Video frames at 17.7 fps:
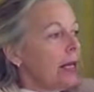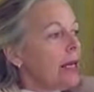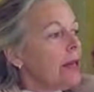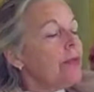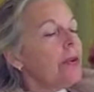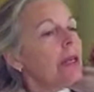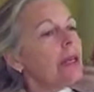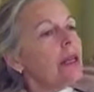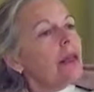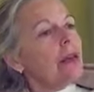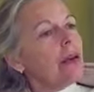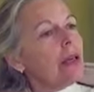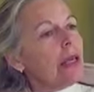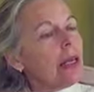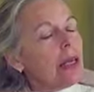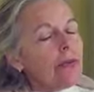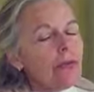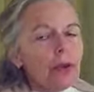Even
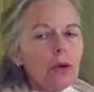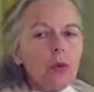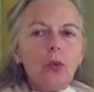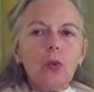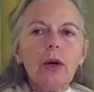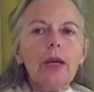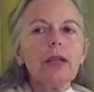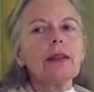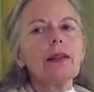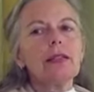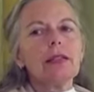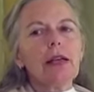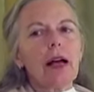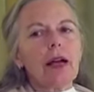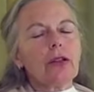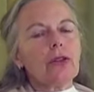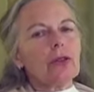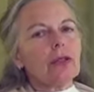with
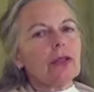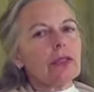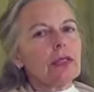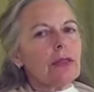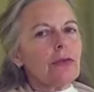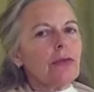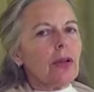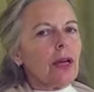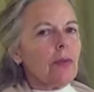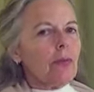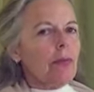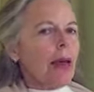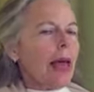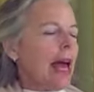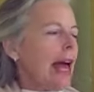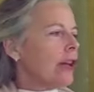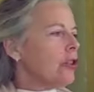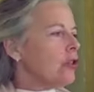doctrines of
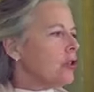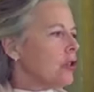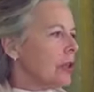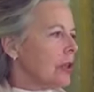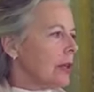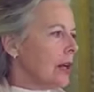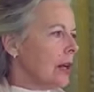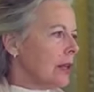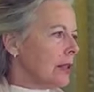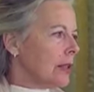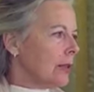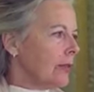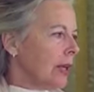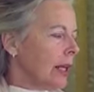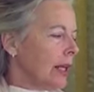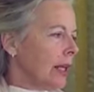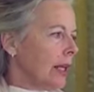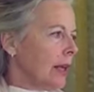compassion,
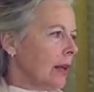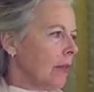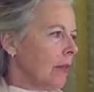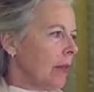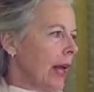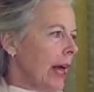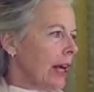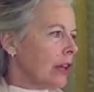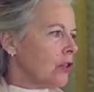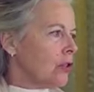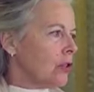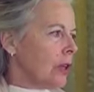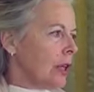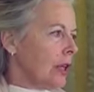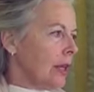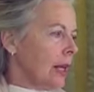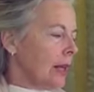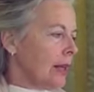cultivating
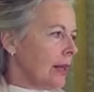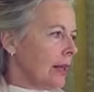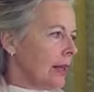compassion